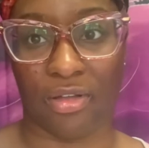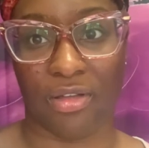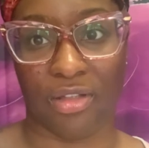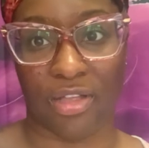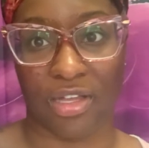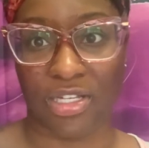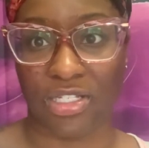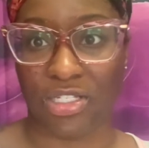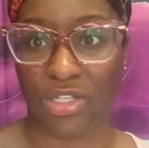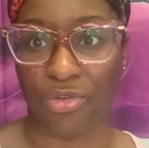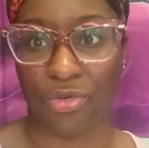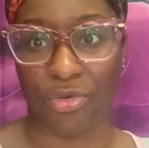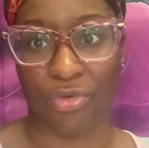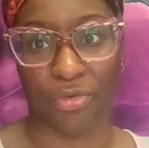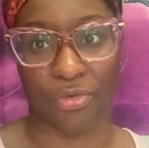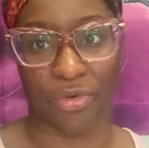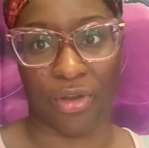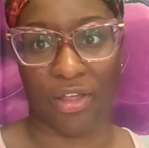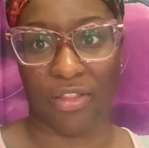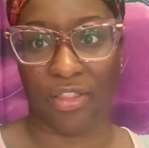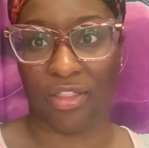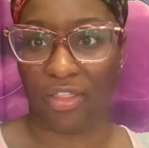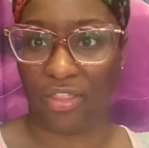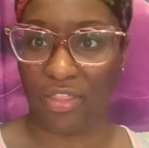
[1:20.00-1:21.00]
it's a whole
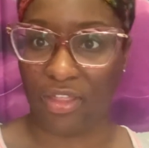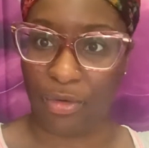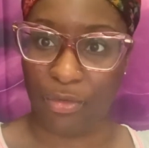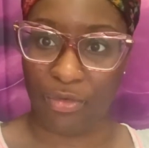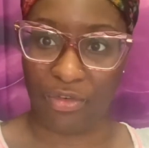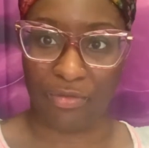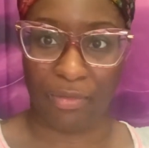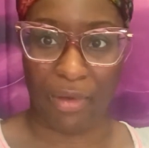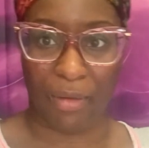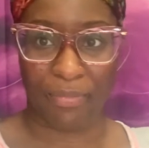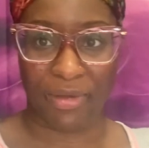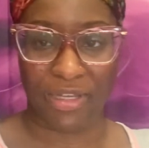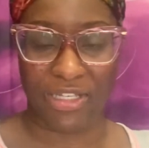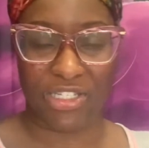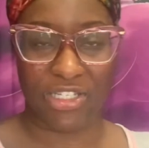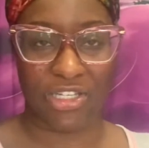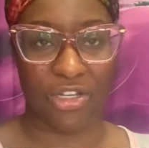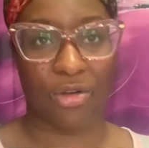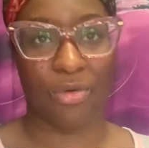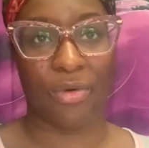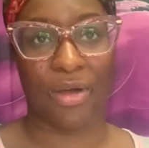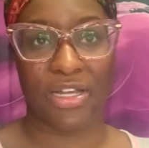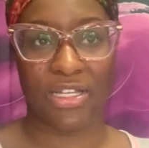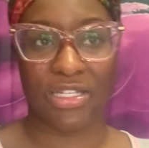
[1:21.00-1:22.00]
nother thing with my
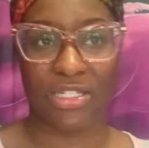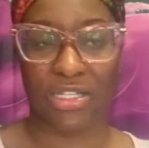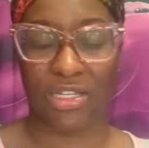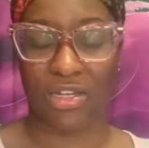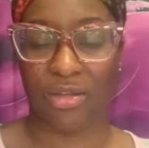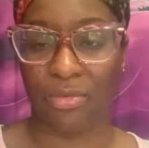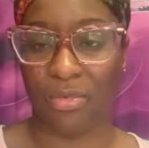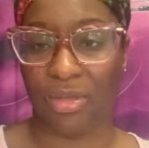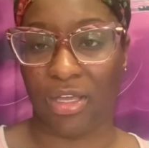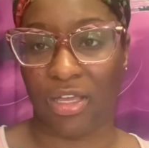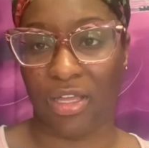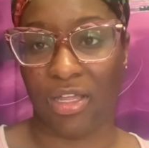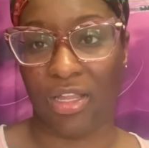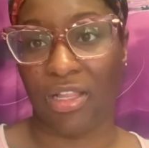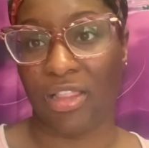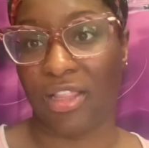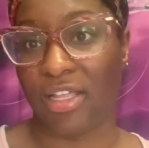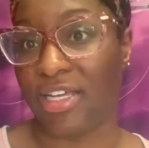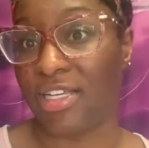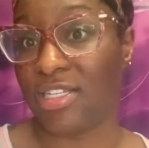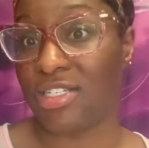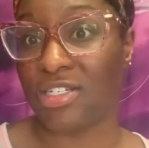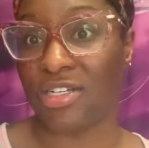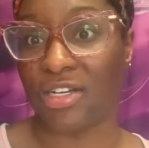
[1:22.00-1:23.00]
PCOS, and I'm getting
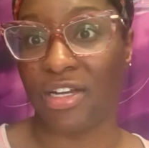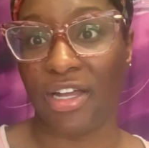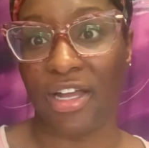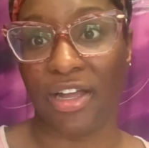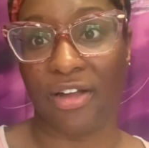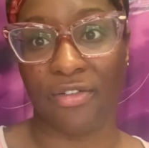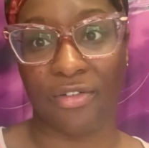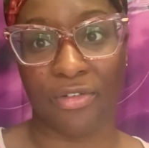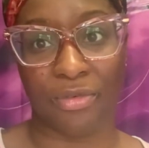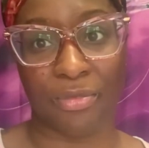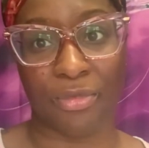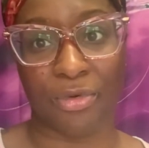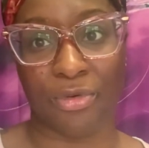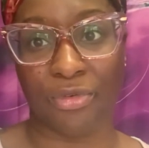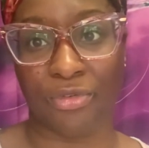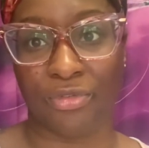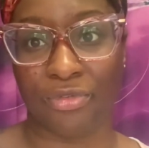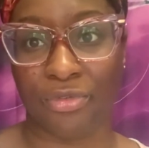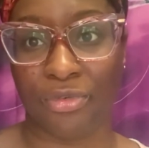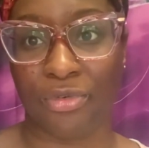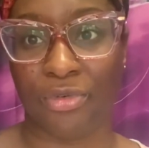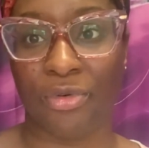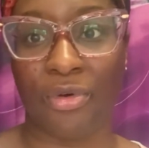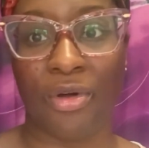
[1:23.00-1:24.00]
laser hair
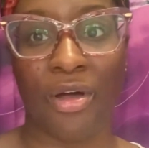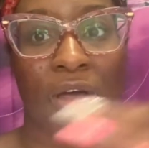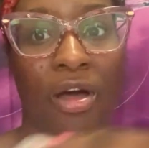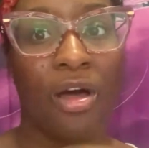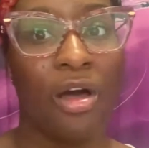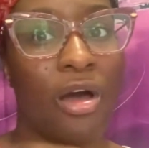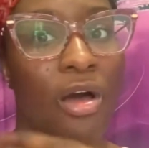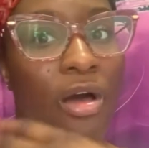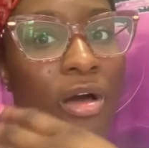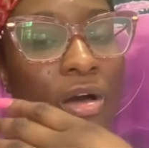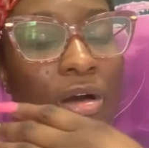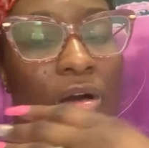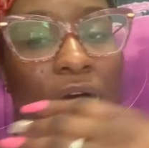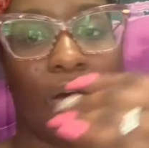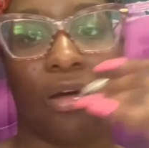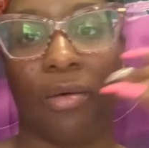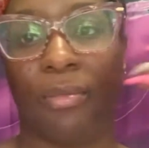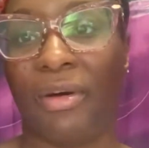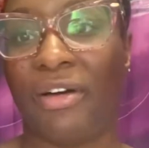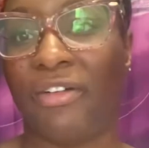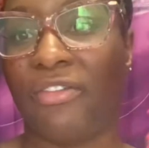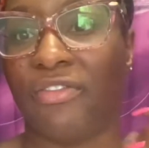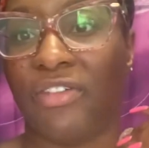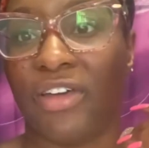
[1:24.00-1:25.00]
removal on
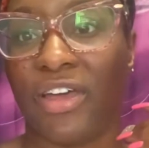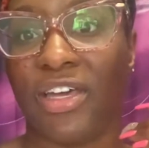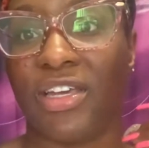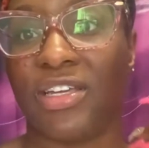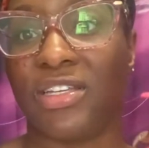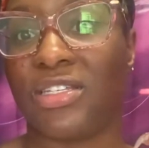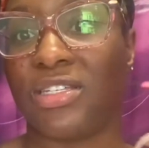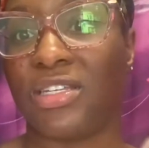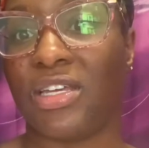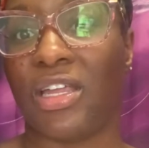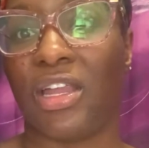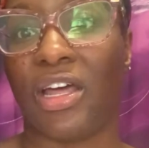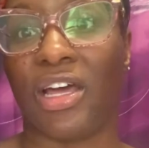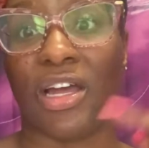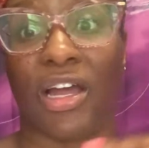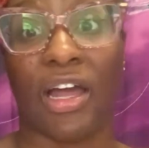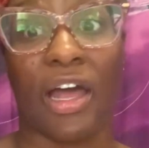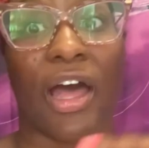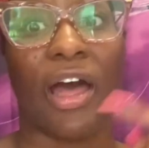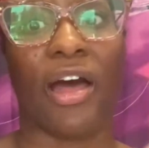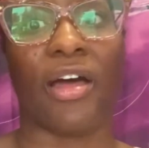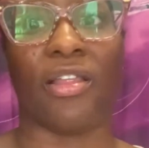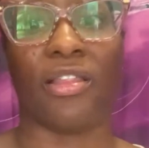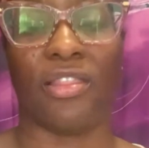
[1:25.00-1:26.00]
my face, and I
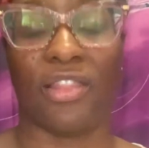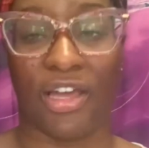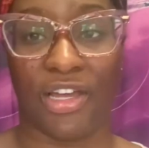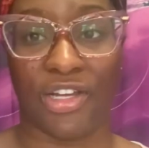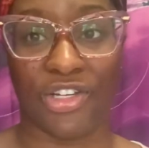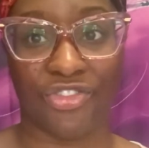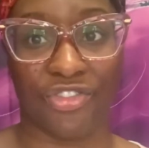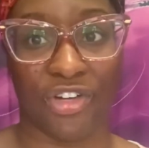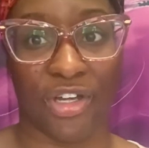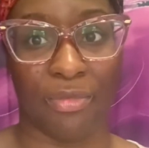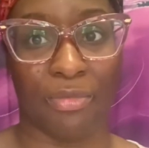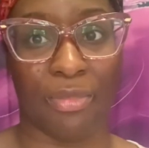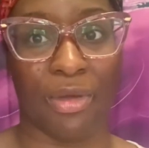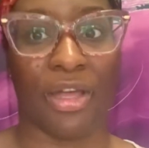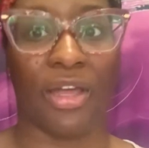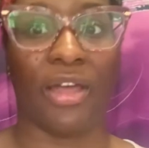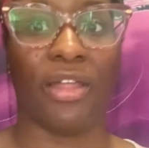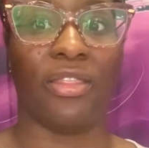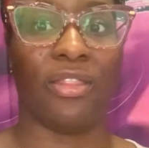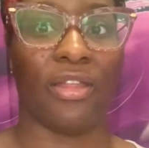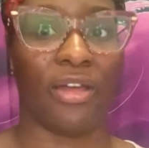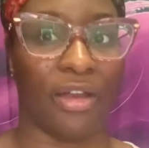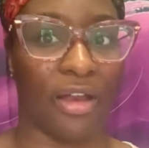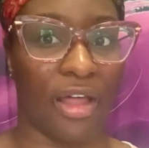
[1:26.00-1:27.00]
got that treatment,
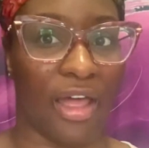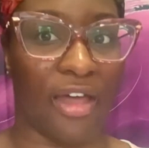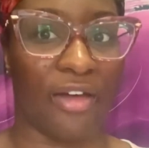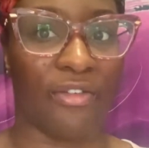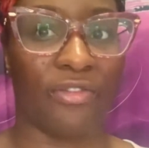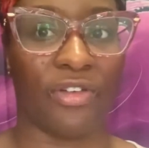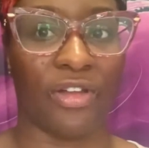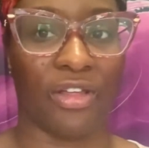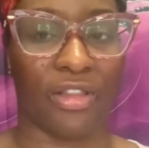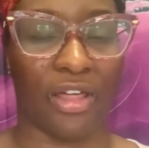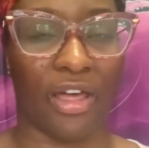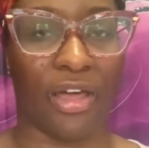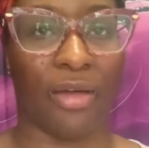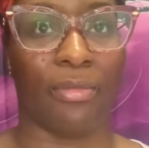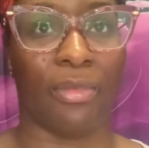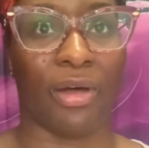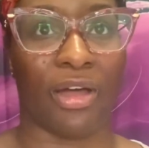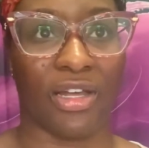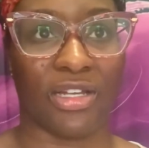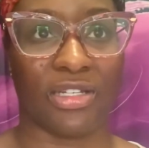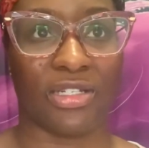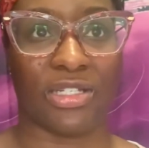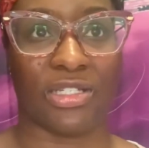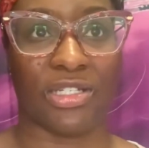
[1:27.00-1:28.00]
and then after that my
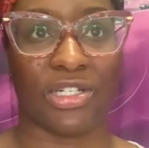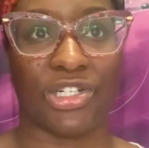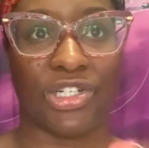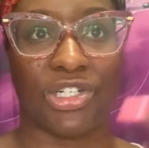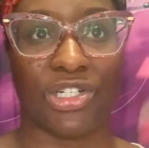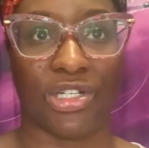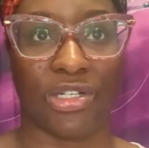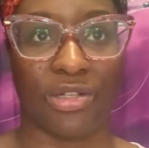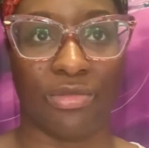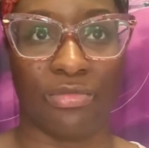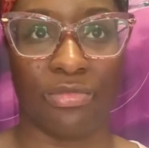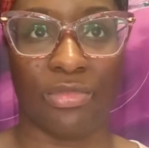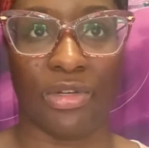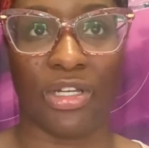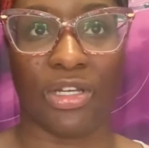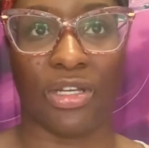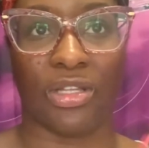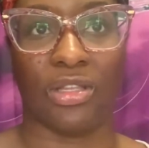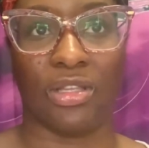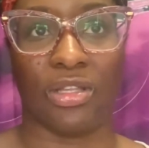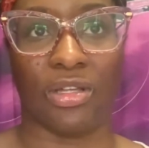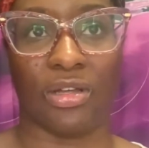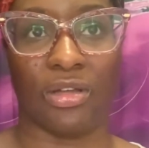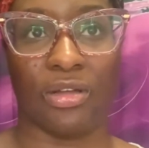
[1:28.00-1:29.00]
esthetician
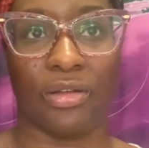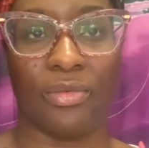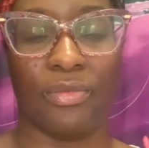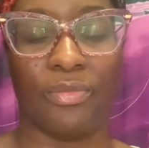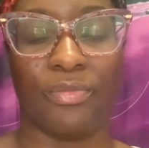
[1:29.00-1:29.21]
did the